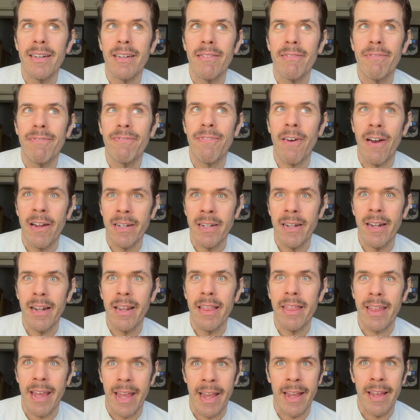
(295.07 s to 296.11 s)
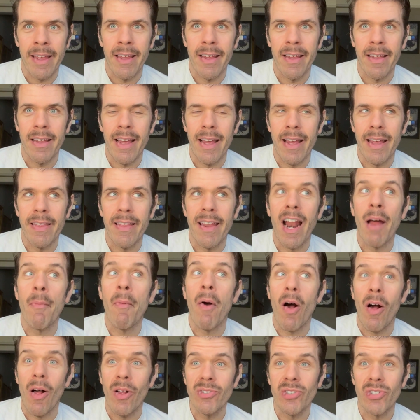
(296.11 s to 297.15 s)
fun thing that I'm
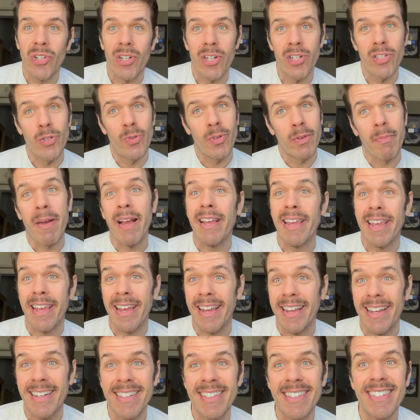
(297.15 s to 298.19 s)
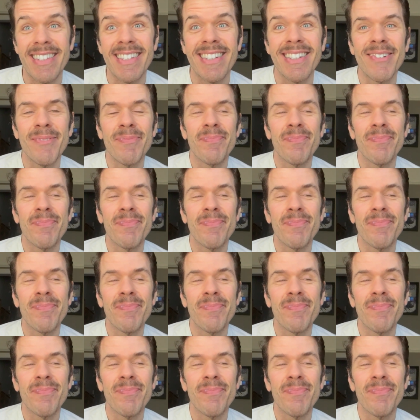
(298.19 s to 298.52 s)
also going to do with my kids.